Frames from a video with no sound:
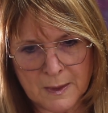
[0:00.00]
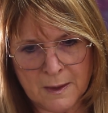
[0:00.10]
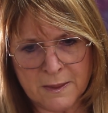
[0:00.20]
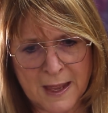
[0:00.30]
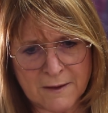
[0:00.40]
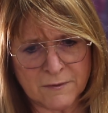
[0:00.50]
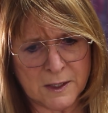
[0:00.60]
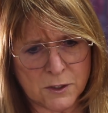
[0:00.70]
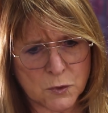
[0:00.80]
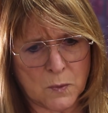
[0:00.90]
they've, in
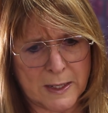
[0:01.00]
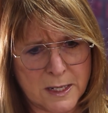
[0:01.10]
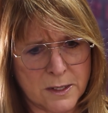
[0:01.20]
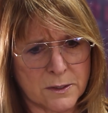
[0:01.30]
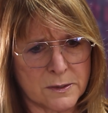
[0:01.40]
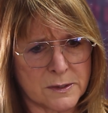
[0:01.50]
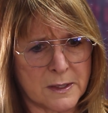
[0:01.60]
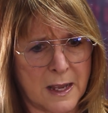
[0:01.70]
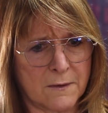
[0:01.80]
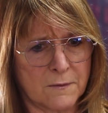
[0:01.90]
their 20 years,
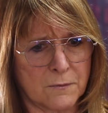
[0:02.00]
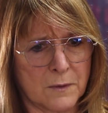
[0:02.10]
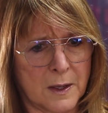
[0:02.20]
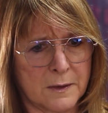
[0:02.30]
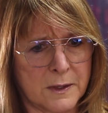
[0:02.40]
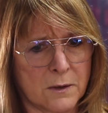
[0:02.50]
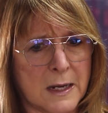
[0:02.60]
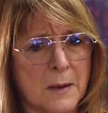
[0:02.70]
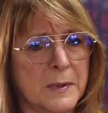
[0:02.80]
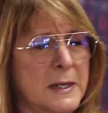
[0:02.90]
their
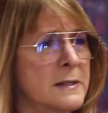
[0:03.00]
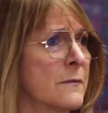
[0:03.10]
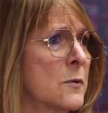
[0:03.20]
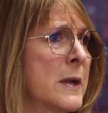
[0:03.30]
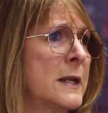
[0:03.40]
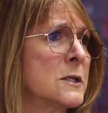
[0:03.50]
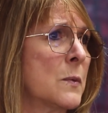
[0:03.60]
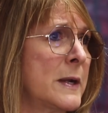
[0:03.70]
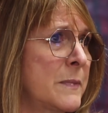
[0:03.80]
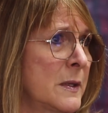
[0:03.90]
companies have created
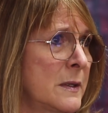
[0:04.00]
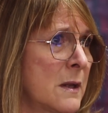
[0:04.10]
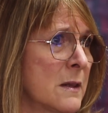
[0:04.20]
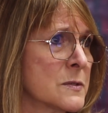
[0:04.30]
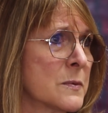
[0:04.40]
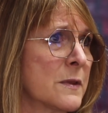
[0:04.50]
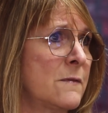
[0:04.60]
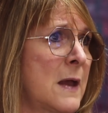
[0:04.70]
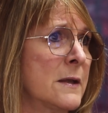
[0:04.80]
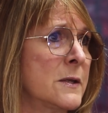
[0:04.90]
$20 billion worth of
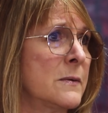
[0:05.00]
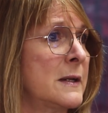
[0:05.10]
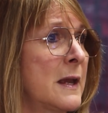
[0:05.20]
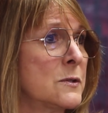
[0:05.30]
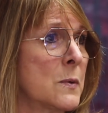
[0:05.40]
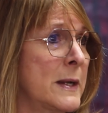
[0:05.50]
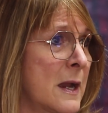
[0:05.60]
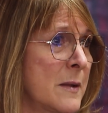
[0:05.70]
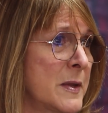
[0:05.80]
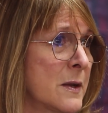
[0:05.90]
value and had 20
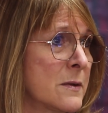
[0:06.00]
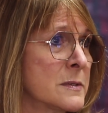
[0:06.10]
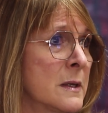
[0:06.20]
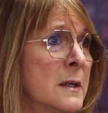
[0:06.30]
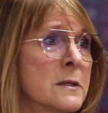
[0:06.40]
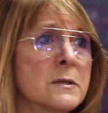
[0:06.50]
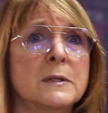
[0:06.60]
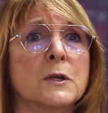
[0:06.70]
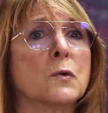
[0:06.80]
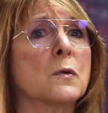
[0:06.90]
IPOs. So an
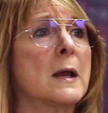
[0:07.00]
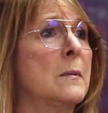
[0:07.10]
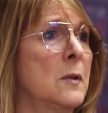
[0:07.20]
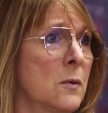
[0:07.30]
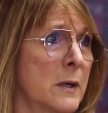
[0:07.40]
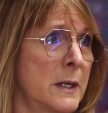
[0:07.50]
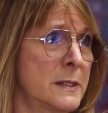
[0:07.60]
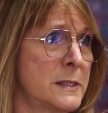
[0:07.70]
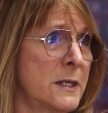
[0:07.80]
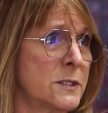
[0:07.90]
incredible
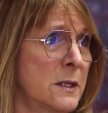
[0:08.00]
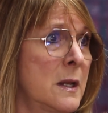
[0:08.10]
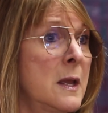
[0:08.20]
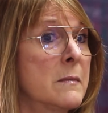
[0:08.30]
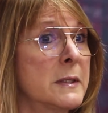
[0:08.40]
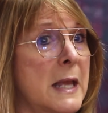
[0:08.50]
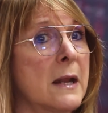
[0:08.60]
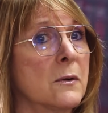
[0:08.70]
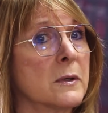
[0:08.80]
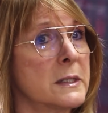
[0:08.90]
organization. But
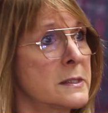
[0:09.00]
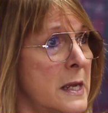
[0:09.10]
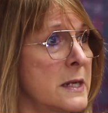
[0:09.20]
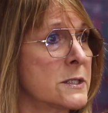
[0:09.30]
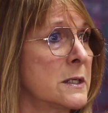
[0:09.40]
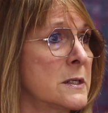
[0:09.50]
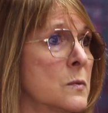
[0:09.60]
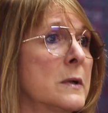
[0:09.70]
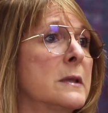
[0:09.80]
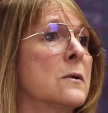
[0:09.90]
that organization is
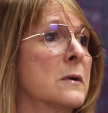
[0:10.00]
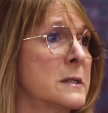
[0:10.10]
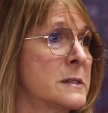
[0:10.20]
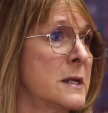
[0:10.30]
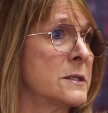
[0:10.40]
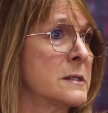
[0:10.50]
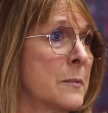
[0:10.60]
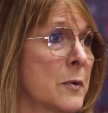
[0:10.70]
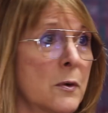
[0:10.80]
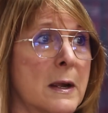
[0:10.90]
one of the organizations
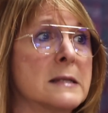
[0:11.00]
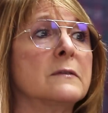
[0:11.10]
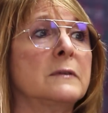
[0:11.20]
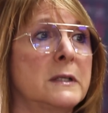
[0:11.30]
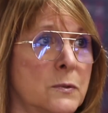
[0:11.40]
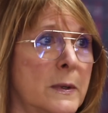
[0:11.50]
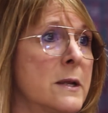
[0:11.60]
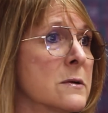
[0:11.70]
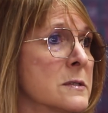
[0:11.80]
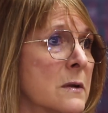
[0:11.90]
that progressively 20
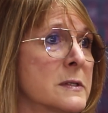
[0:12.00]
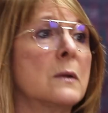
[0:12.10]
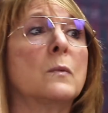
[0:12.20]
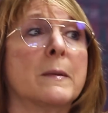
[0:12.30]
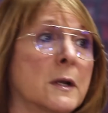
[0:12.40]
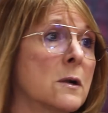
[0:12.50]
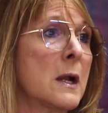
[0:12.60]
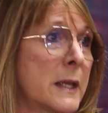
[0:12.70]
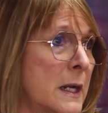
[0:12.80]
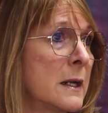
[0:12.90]
years ago said women are
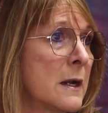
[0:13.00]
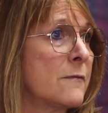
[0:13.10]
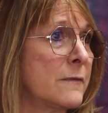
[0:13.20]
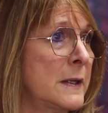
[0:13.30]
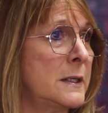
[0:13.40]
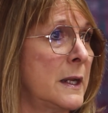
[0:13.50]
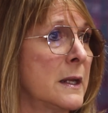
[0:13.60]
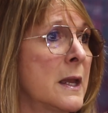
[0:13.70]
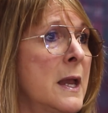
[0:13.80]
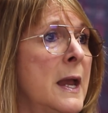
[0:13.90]
not getting enough
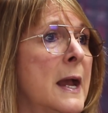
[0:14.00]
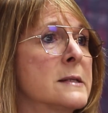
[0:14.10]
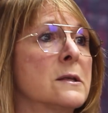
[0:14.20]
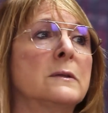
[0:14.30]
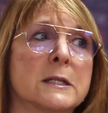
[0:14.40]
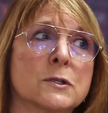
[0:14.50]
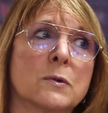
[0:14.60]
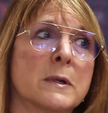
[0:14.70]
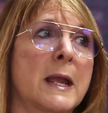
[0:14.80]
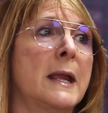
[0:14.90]
funding, and so let's
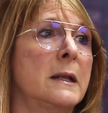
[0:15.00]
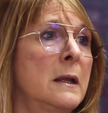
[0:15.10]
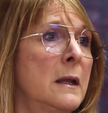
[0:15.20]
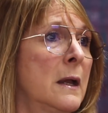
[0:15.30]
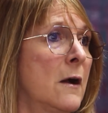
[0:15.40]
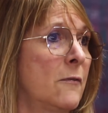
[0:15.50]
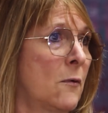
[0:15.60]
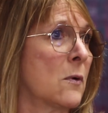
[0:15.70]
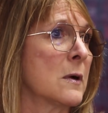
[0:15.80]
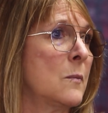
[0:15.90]
create a
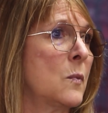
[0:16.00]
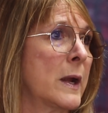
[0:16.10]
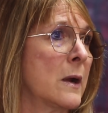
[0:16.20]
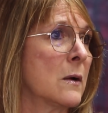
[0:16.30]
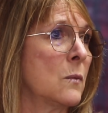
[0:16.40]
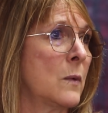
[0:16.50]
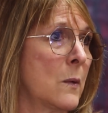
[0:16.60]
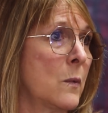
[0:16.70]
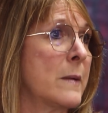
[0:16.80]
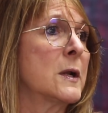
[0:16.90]
forum where
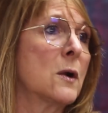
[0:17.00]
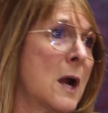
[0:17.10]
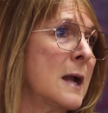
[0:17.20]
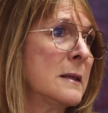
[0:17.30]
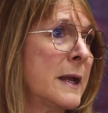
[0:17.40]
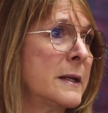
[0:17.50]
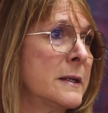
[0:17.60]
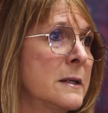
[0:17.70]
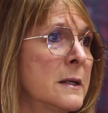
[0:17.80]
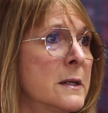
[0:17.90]
women are
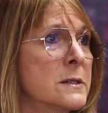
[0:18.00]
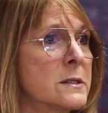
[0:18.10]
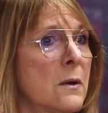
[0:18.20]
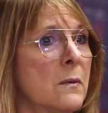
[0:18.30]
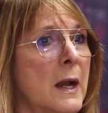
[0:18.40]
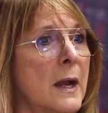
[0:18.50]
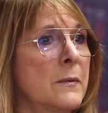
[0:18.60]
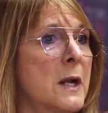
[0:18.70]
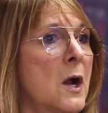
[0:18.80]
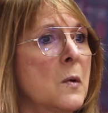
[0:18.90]
highlighted. So I
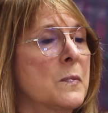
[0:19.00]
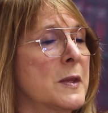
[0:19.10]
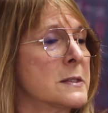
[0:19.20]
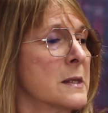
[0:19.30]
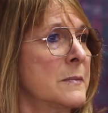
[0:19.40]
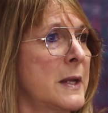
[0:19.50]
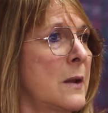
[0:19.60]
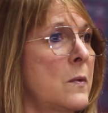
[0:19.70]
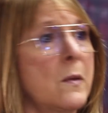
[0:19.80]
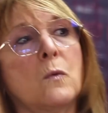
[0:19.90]
would hope that someday
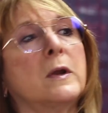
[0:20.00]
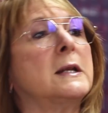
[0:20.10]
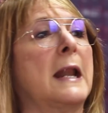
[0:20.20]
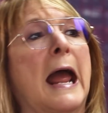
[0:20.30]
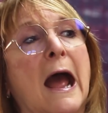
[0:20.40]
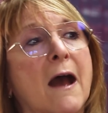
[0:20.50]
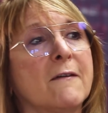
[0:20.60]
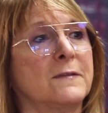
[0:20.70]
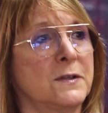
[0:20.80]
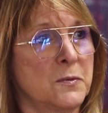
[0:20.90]
we wouldn't
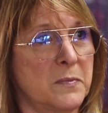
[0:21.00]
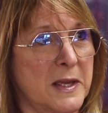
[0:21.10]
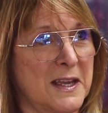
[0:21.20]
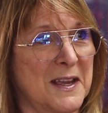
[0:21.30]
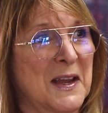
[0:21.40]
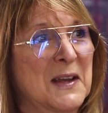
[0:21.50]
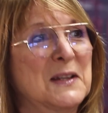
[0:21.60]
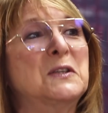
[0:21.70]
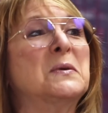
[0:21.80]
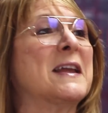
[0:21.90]
have to be
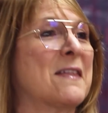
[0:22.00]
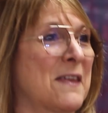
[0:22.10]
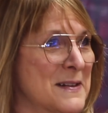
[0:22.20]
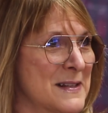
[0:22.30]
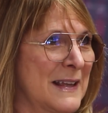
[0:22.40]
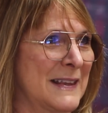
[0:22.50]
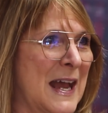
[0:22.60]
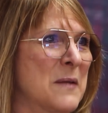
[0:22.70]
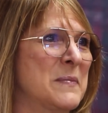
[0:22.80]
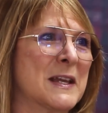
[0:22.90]
doing things like
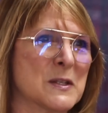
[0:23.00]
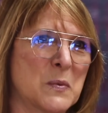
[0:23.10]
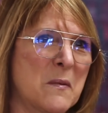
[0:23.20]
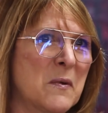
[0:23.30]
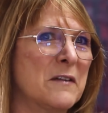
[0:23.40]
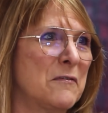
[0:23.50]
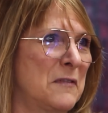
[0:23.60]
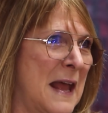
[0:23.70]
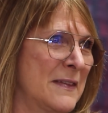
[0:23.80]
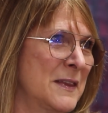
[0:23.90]
that because we would have
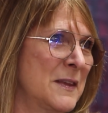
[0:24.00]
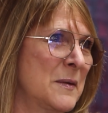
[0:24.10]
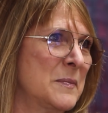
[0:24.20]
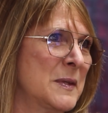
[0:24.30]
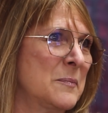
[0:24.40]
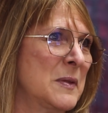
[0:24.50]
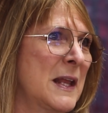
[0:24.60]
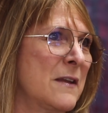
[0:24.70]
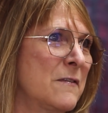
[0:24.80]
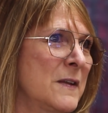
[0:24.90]
flattened the
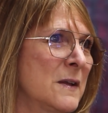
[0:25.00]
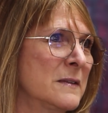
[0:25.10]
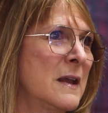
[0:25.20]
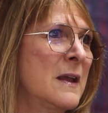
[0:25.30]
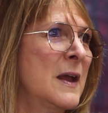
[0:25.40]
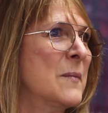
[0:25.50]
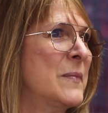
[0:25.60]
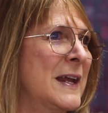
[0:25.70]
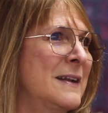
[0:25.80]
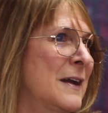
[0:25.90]
playing field.
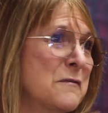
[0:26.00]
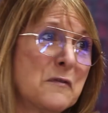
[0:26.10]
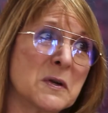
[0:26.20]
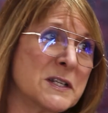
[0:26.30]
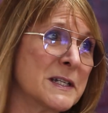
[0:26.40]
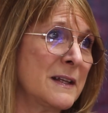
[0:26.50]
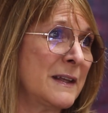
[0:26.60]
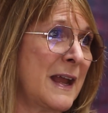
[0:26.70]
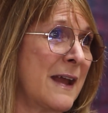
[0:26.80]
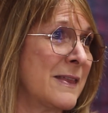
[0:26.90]
But
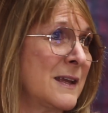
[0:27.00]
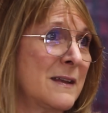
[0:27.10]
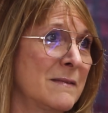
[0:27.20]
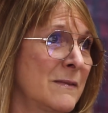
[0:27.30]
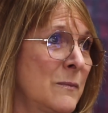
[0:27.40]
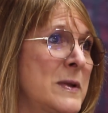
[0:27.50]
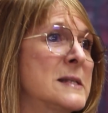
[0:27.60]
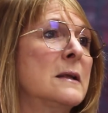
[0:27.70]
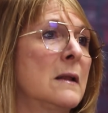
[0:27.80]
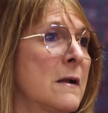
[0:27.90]
unfortunately, I think we
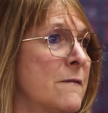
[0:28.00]
still are